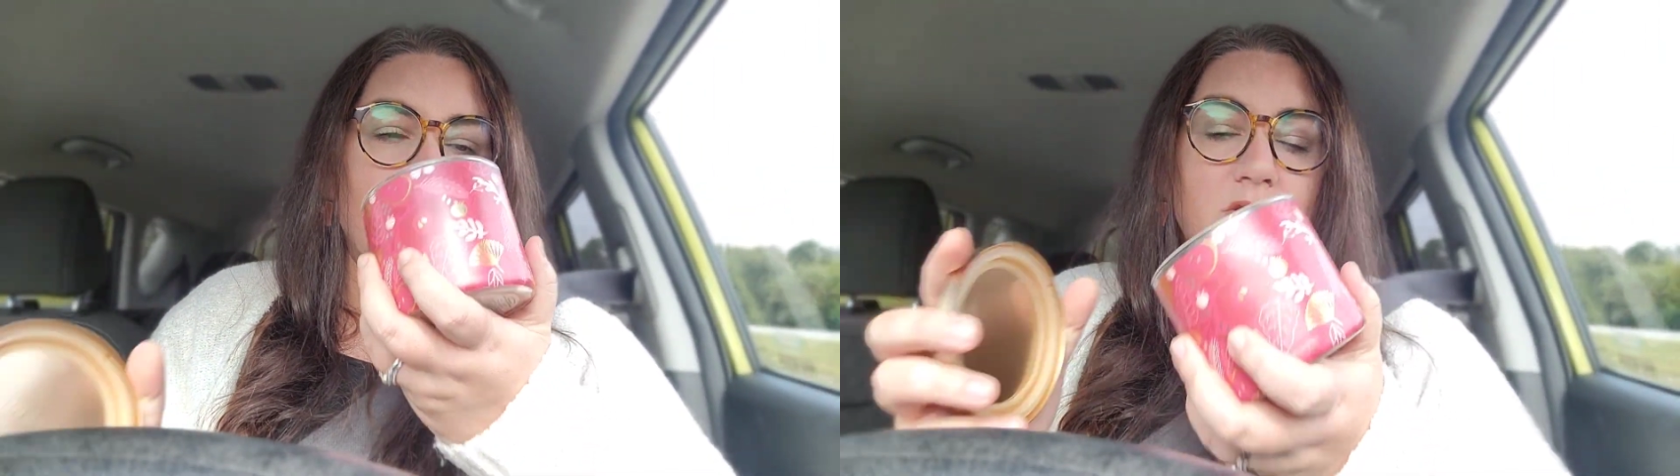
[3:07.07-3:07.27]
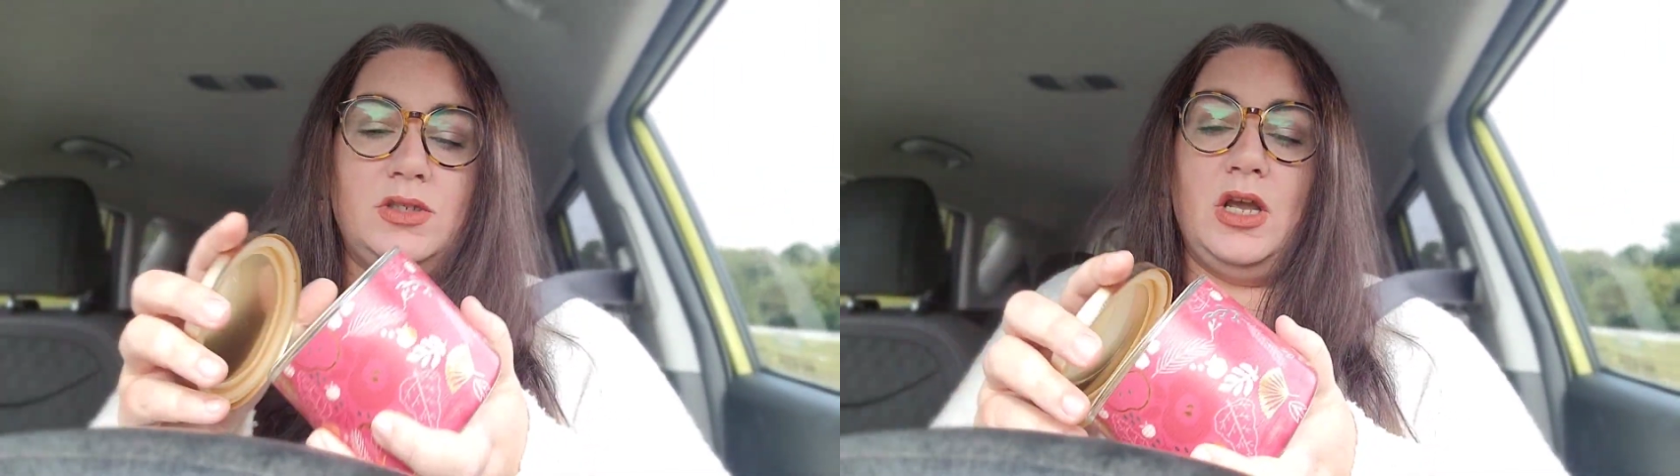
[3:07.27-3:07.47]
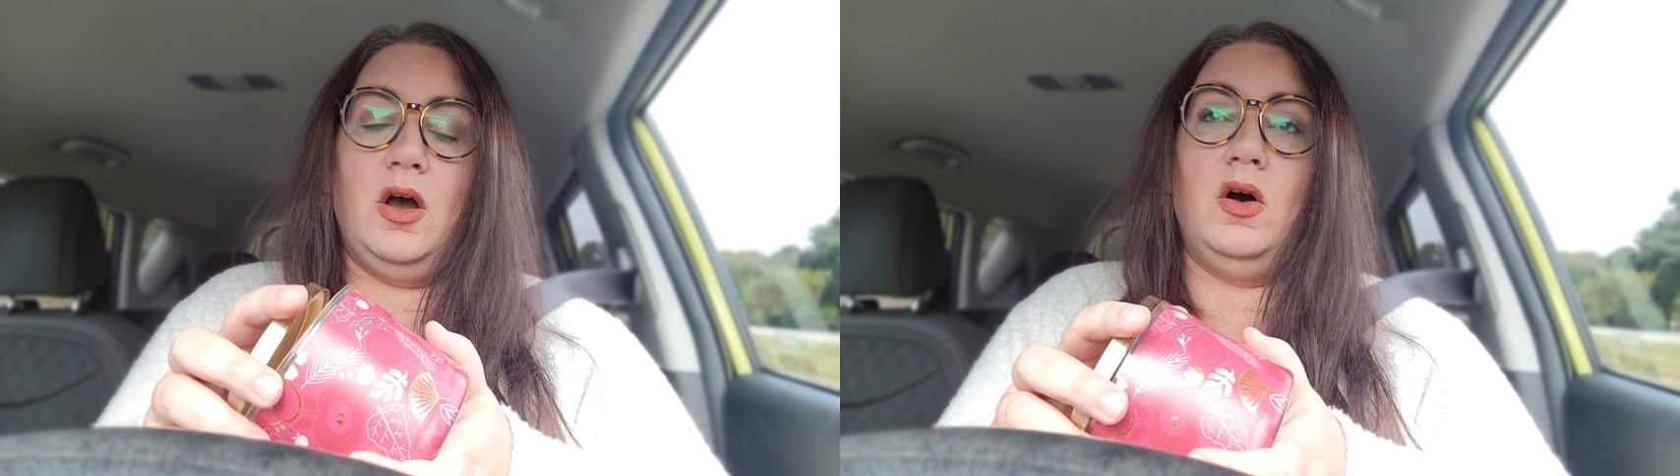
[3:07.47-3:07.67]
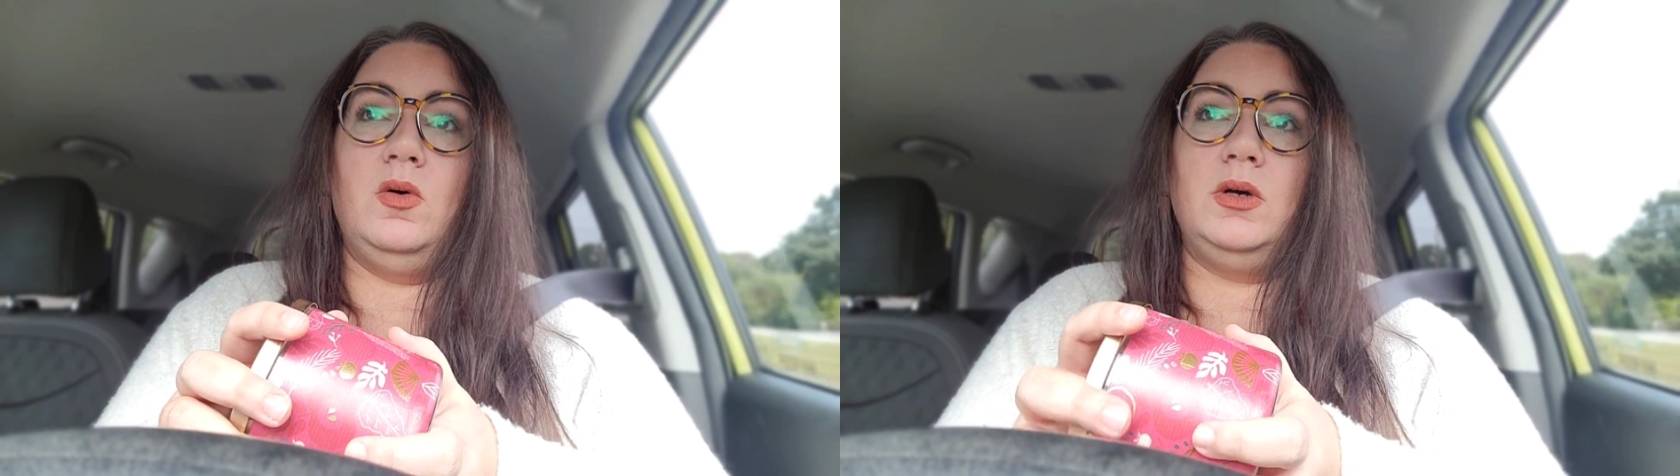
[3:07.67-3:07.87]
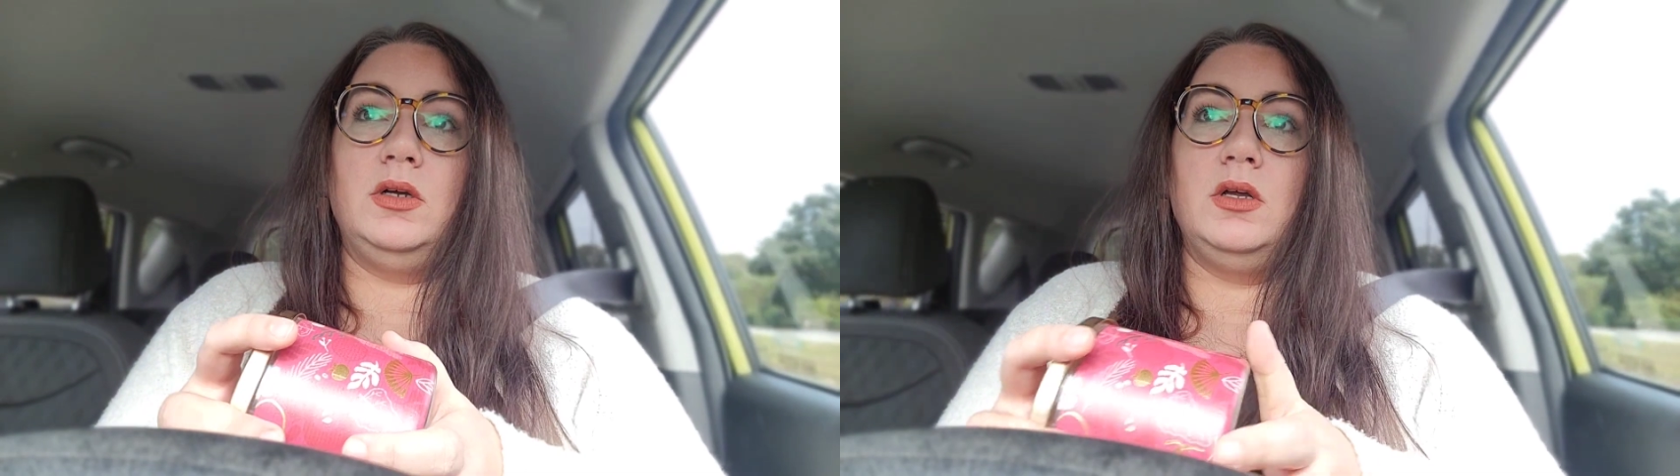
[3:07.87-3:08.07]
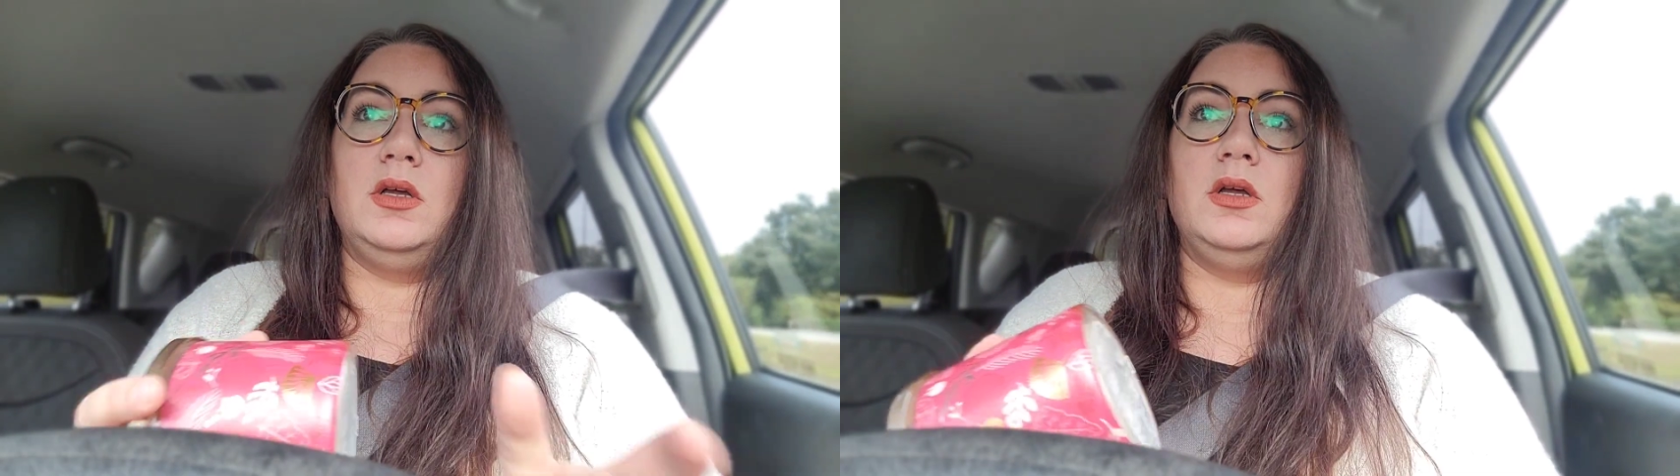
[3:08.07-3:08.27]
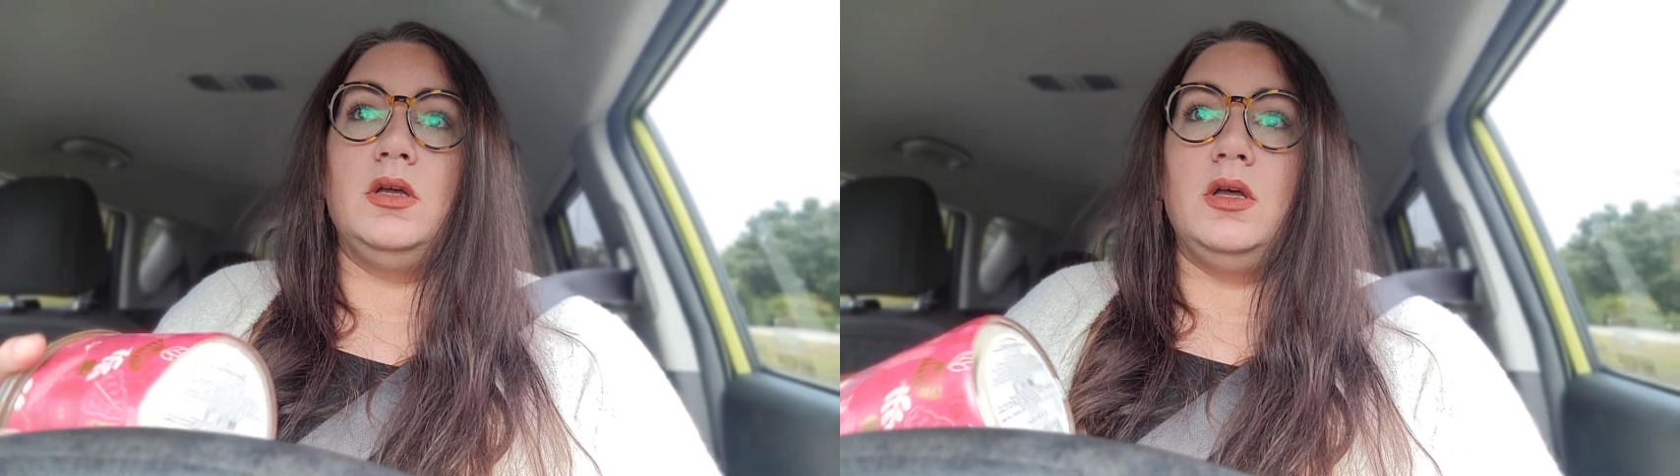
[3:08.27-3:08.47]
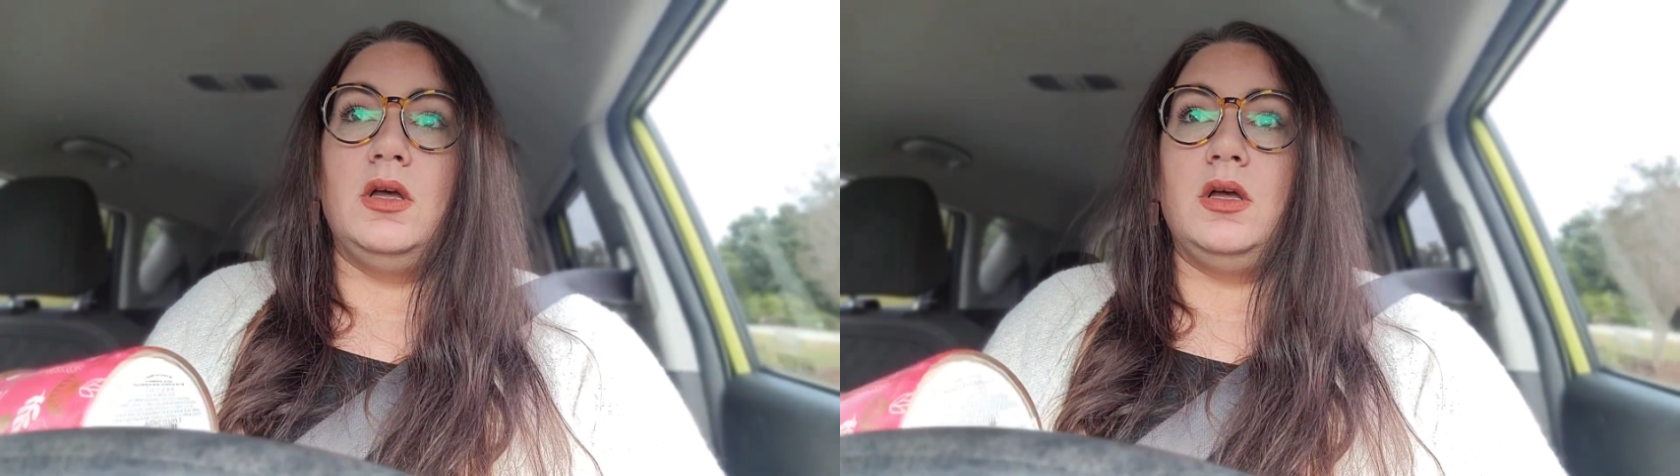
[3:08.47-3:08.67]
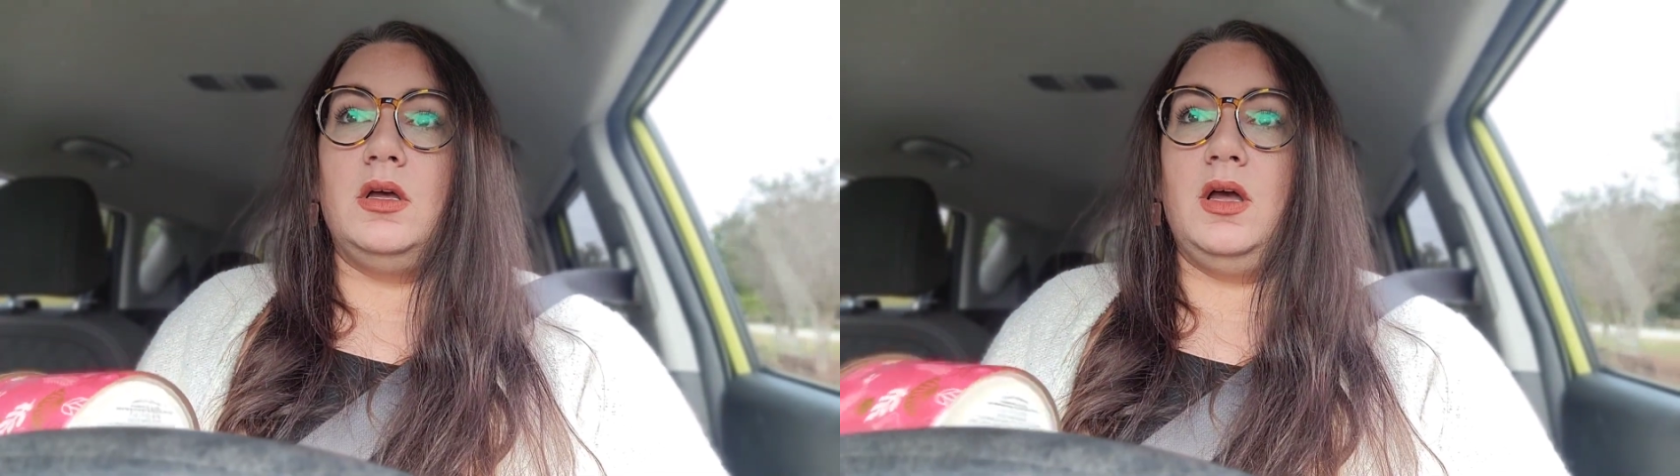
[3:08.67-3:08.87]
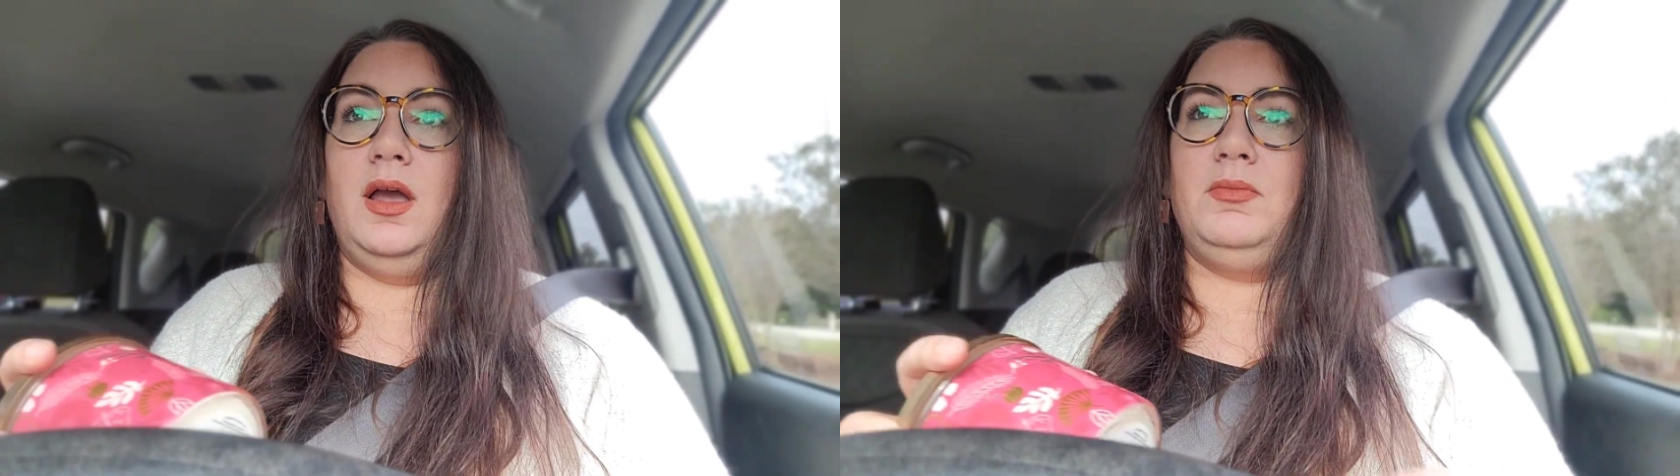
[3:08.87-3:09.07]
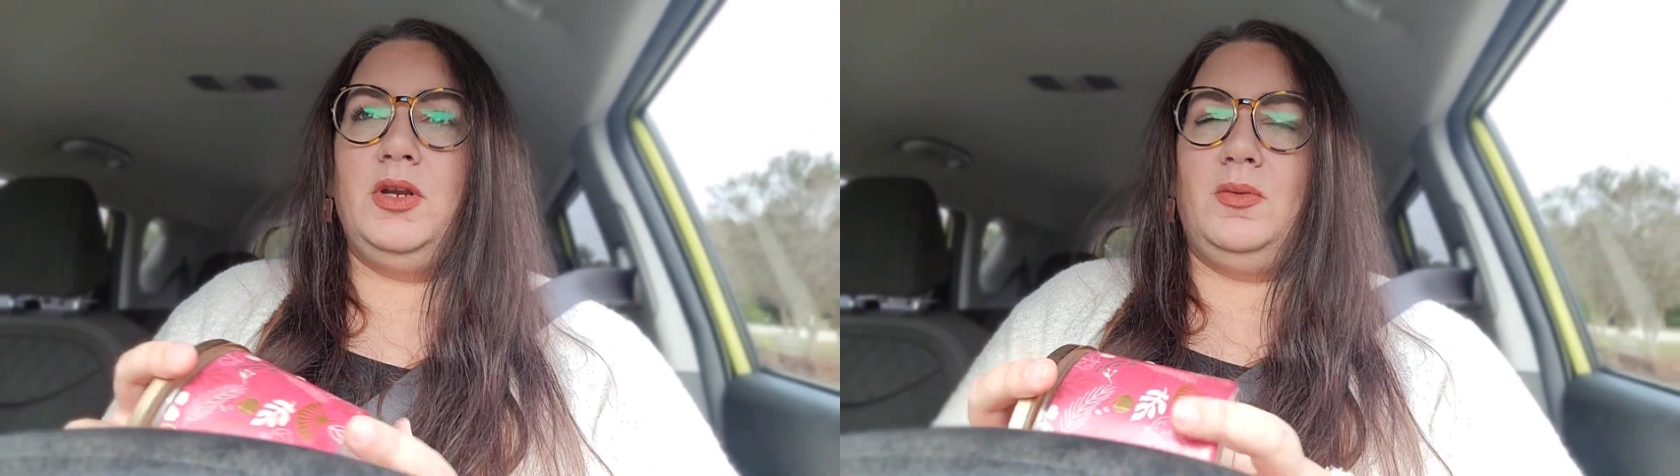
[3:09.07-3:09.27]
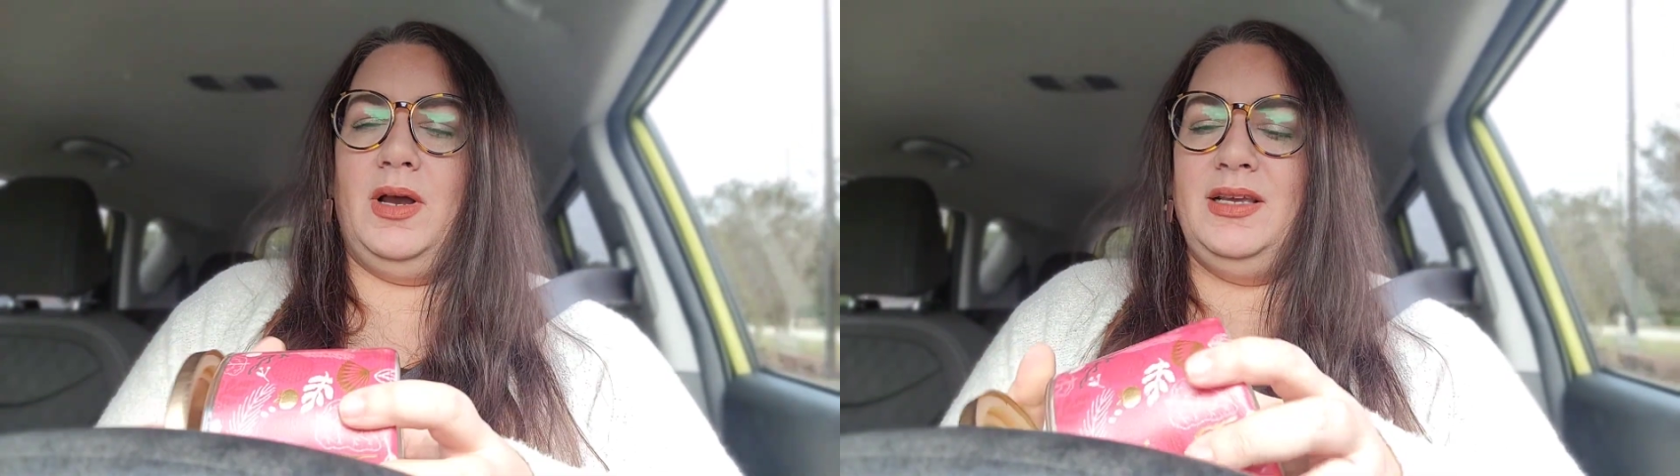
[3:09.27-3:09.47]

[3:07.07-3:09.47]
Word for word: So I'm going to,